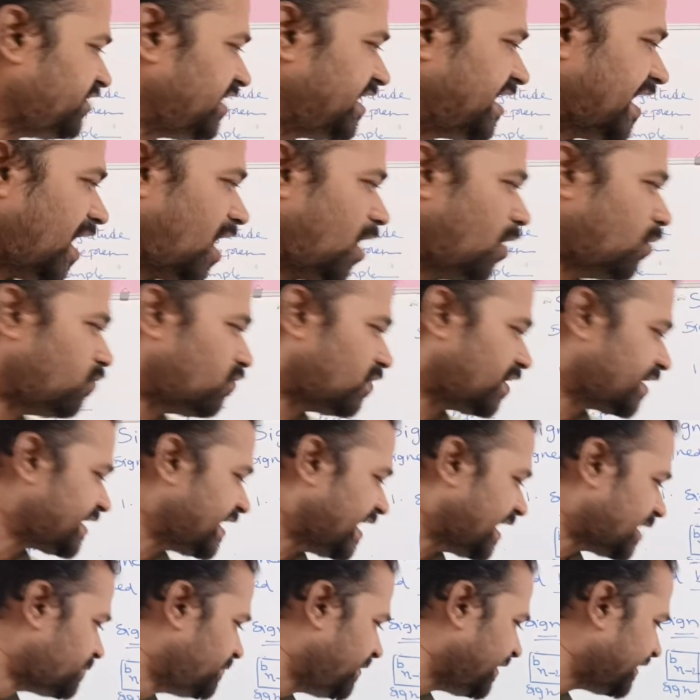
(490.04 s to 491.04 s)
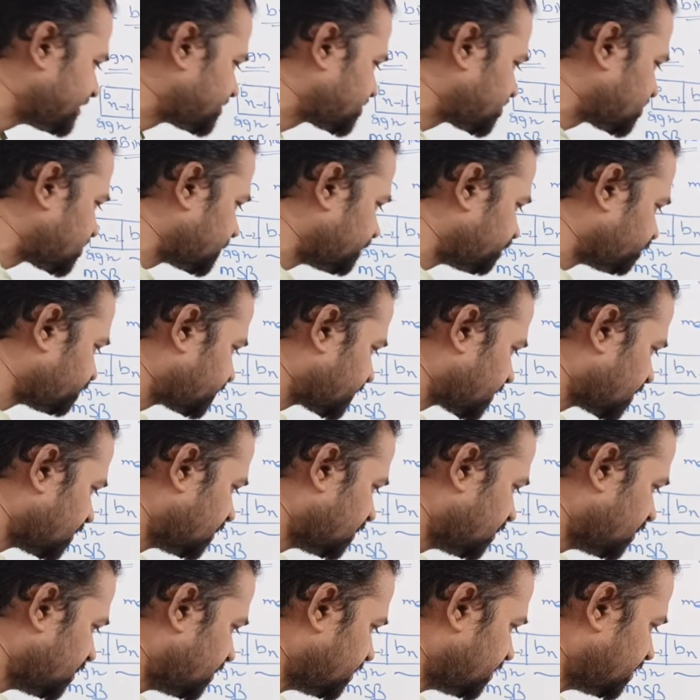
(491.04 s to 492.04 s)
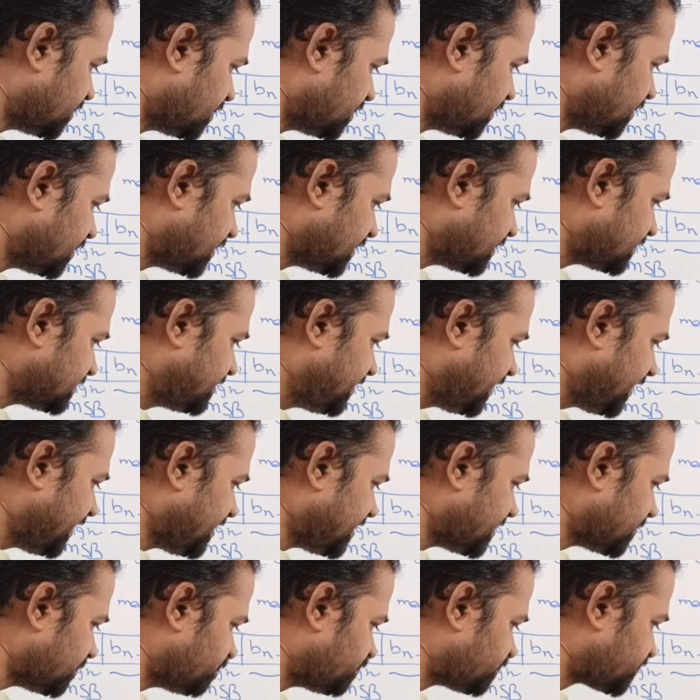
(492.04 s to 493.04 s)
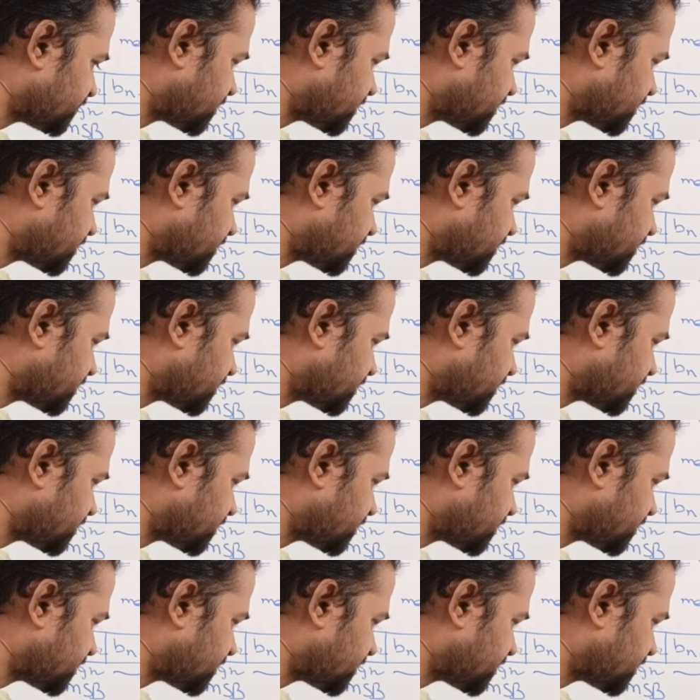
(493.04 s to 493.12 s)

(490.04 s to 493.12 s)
we have N bits. Then